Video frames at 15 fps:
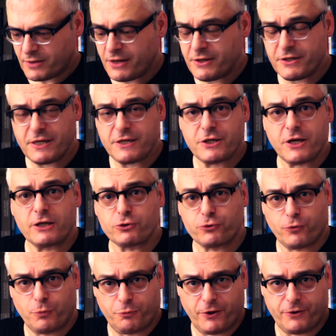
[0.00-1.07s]
And indeed
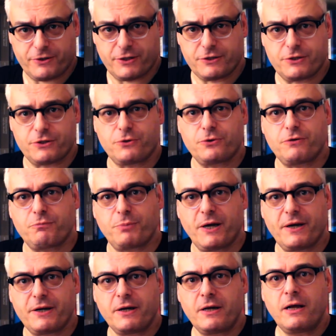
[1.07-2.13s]
cultural processes could have
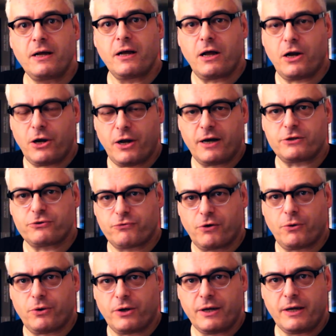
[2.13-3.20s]
played a large
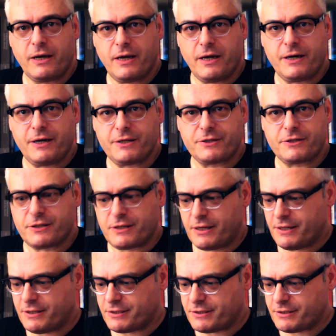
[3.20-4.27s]
role in its
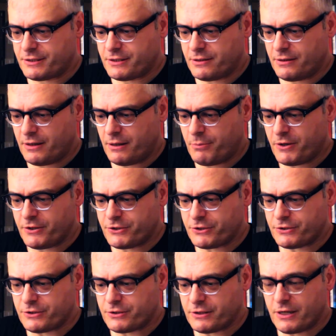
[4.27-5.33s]

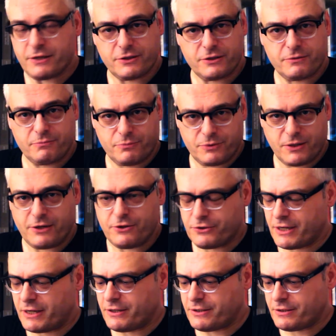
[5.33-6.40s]
emergence, as
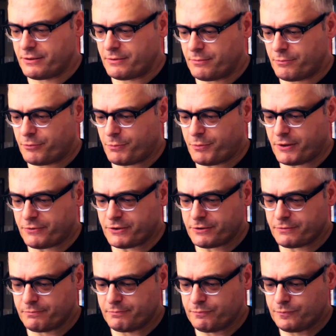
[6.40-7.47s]
Daniel Dennett
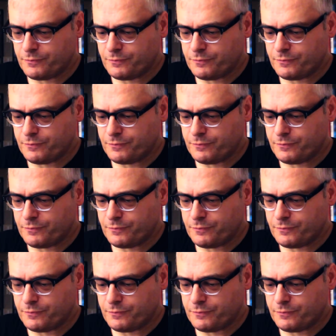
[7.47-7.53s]
proposes.